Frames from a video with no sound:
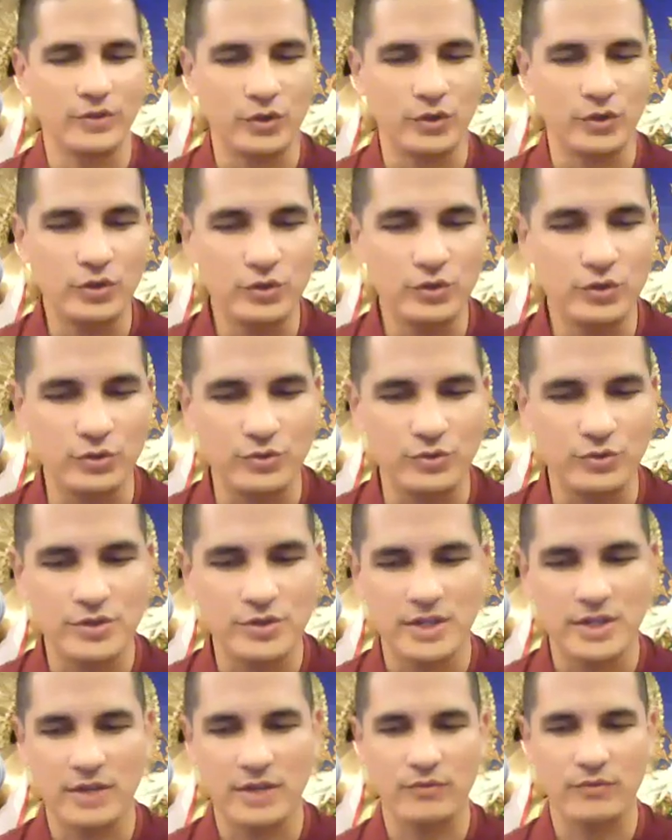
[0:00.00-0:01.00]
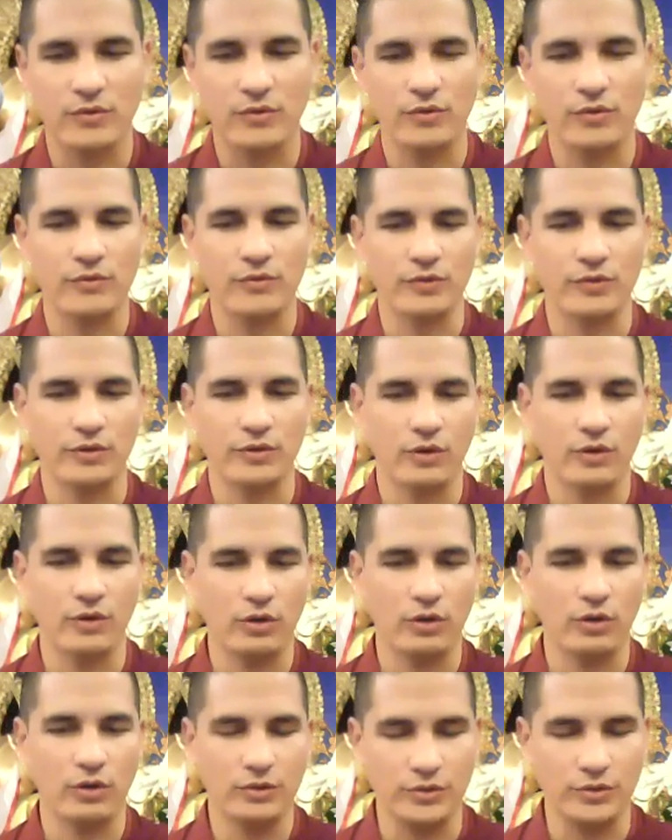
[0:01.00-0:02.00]
good news then for
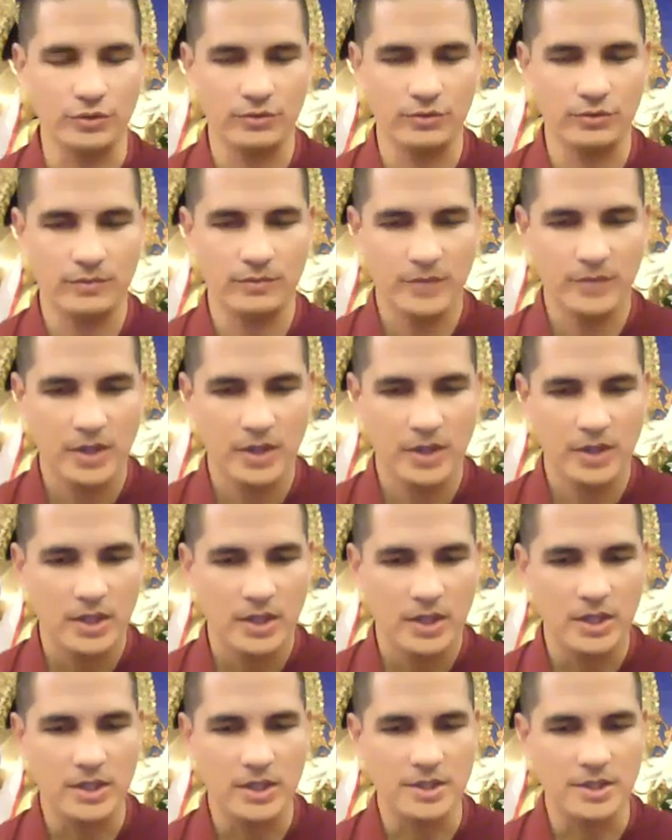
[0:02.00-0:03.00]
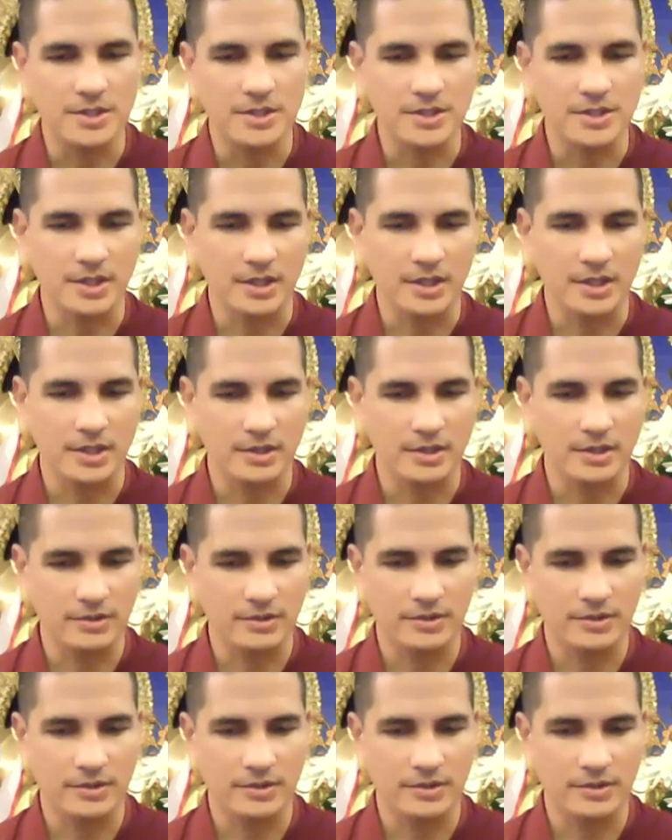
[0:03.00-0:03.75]
all of you is that